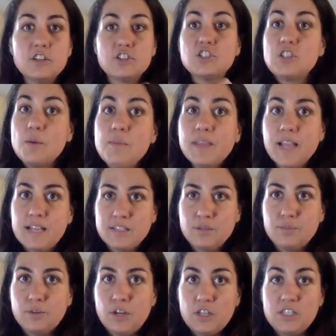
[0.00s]
stomach acid
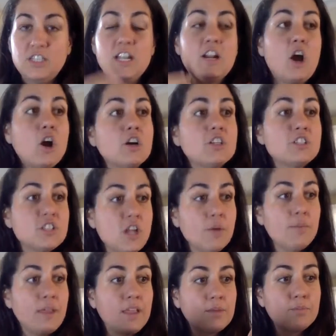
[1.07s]
production. And our
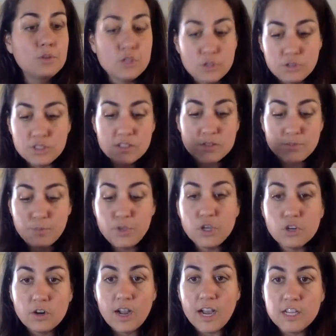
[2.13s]
stomach produces
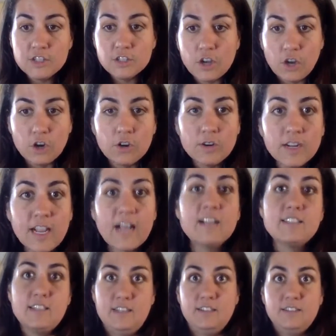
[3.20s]
pure hydrochloric
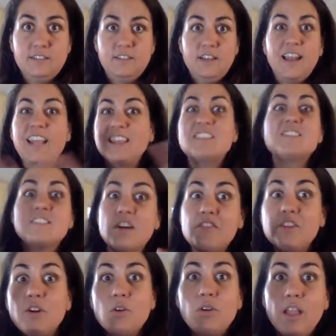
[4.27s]
acid. like the stuff
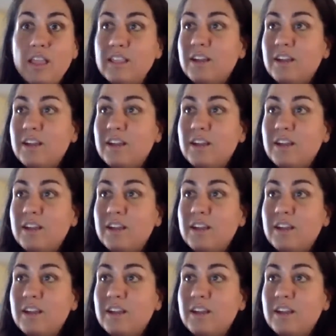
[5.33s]
that in